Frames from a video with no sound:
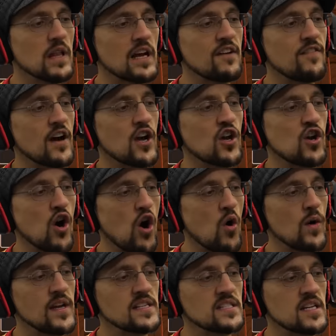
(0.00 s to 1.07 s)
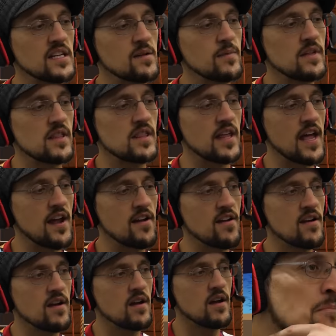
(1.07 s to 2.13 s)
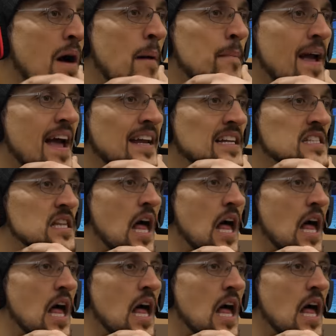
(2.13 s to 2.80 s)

like if I go, he's going to be there. My man is